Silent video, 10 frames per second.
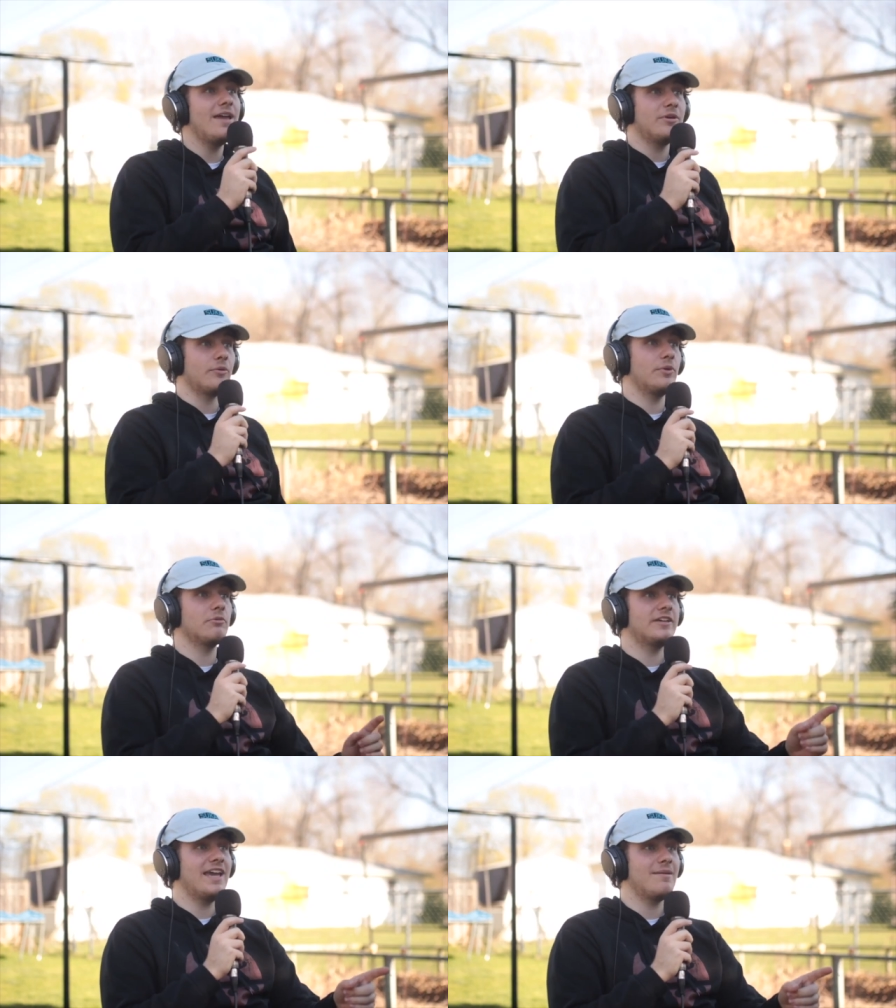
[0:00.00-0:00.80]
gaming. We
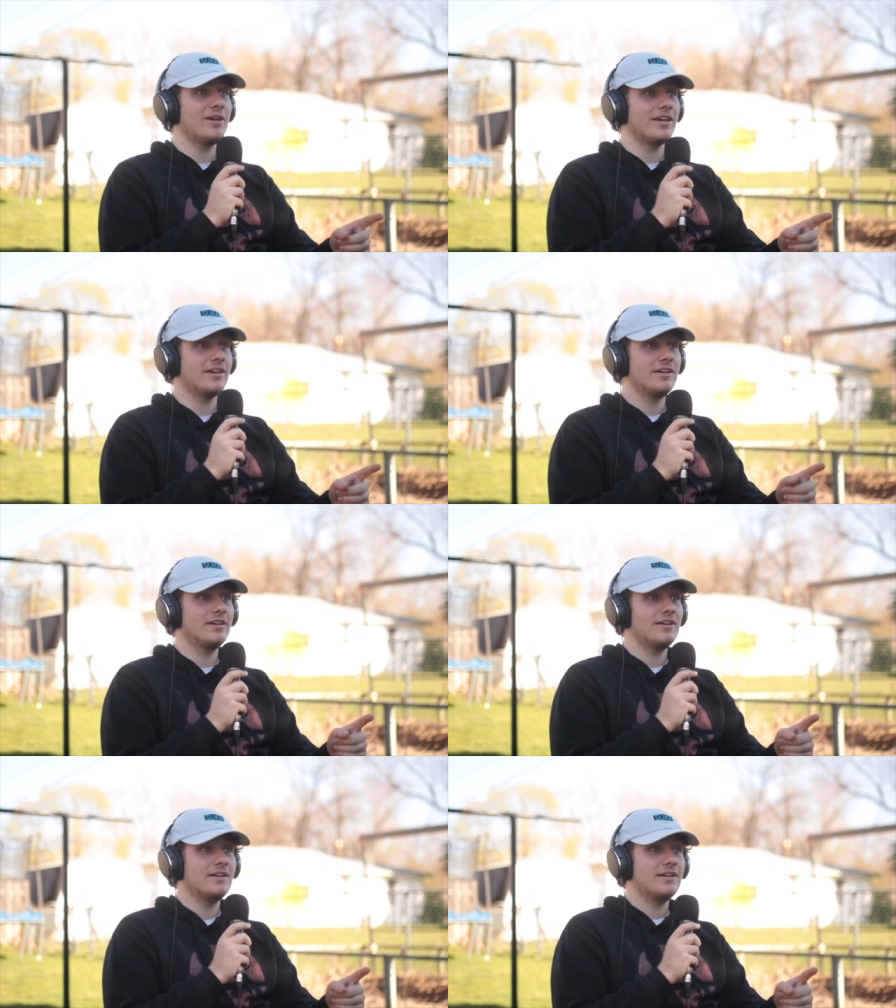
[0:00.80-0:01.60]
were gaming.
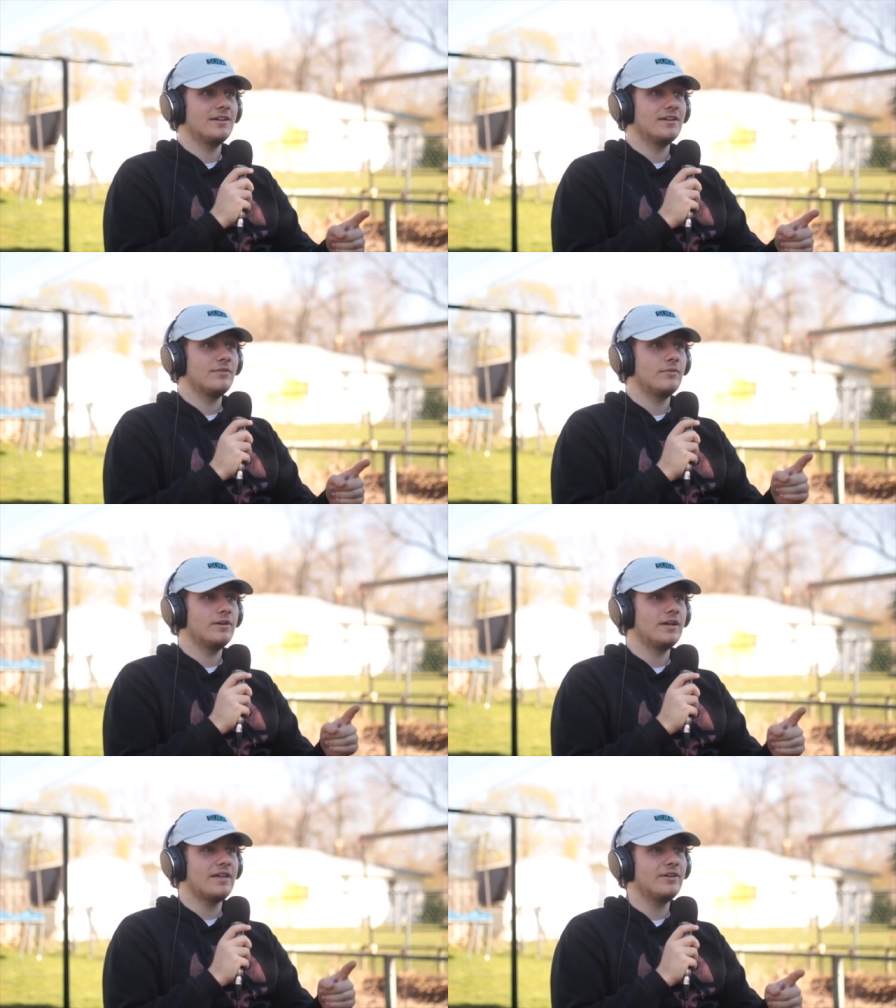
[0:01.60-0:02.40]

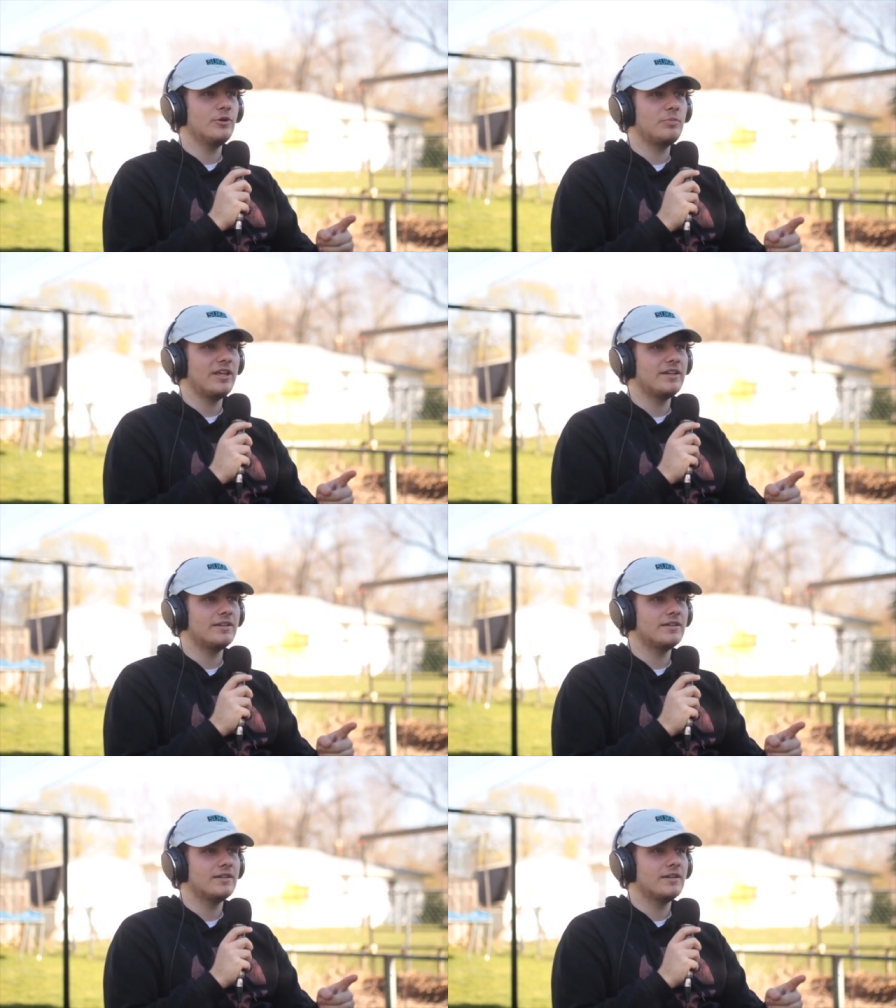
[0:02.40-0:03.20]
I think we were
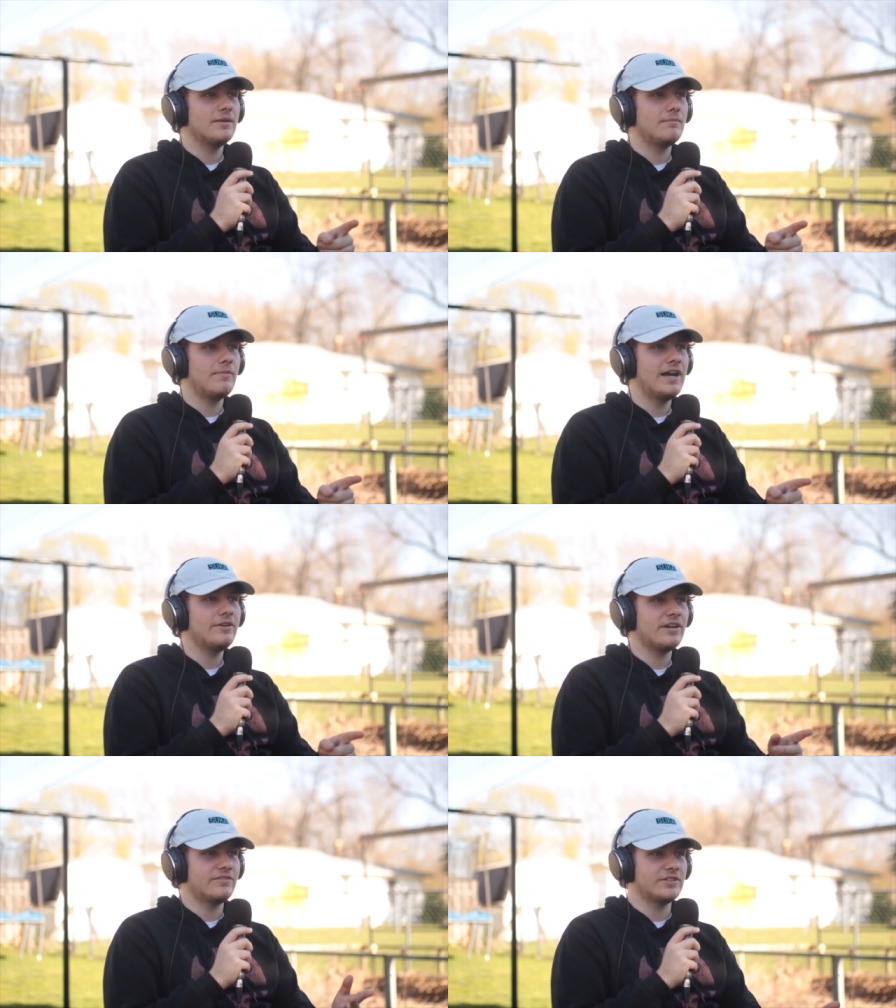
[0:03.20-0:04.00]
playing
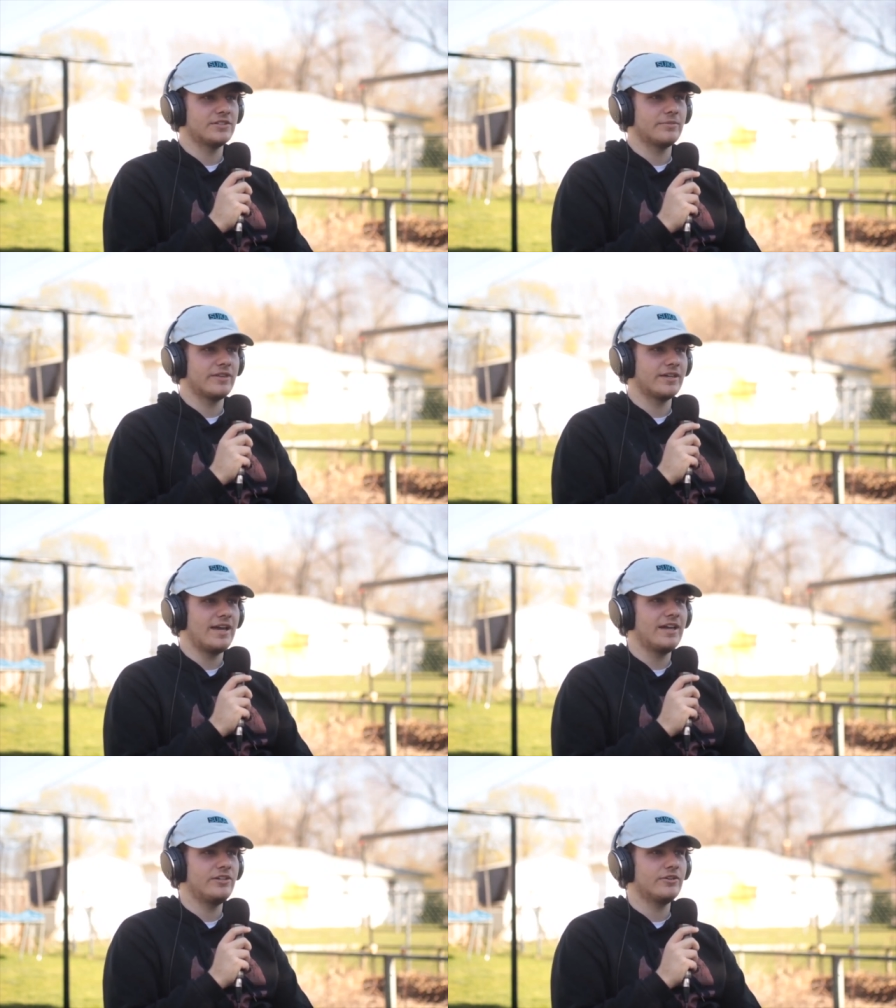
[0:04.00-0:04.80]
Minecraft or something
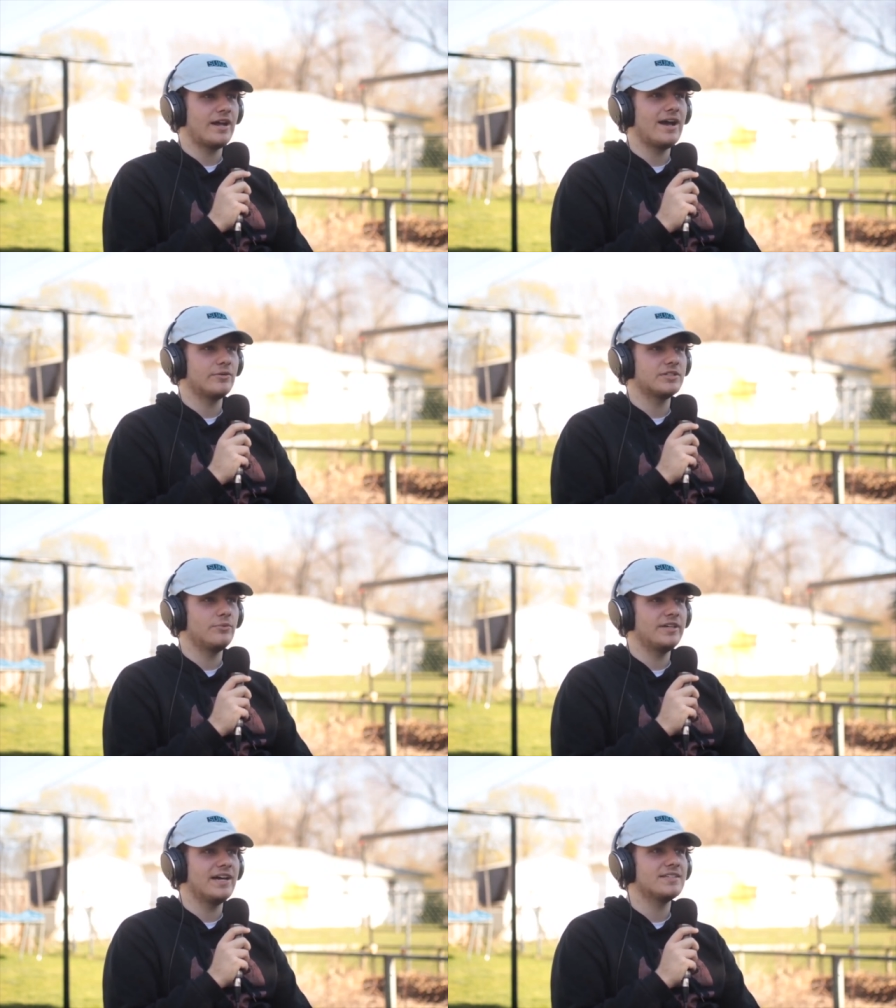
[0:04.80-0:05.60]
at your house,
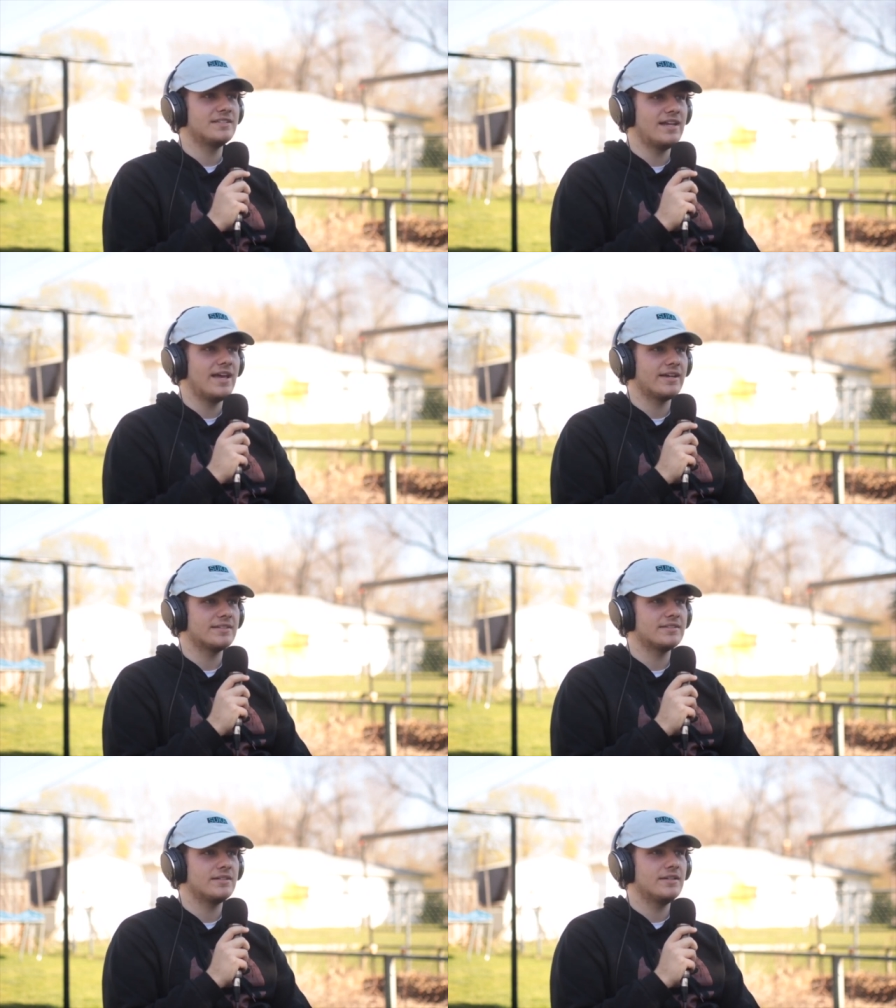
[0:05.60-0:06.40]
and we got snacks.